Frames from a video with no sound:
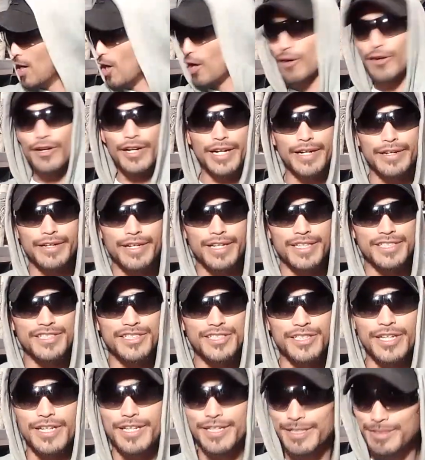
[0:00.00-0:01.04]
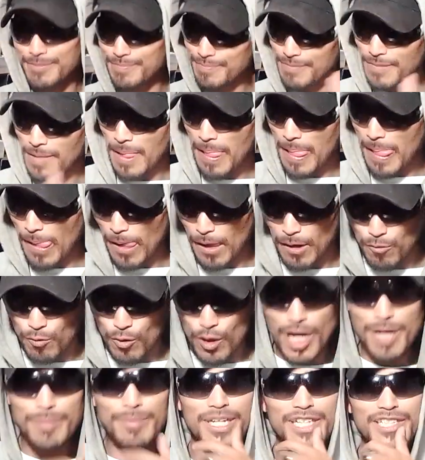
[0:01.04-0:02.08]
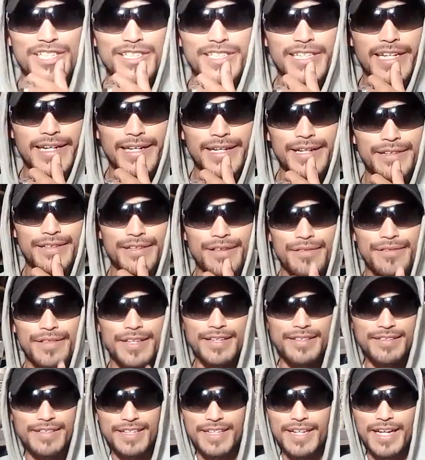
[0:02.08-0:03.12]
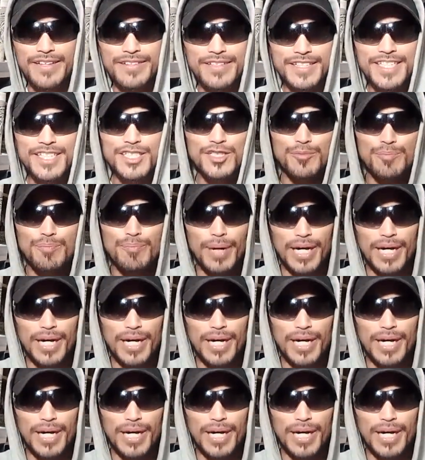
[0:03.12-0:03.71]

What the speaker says: Alright guys, so, why am I starting to think that, are these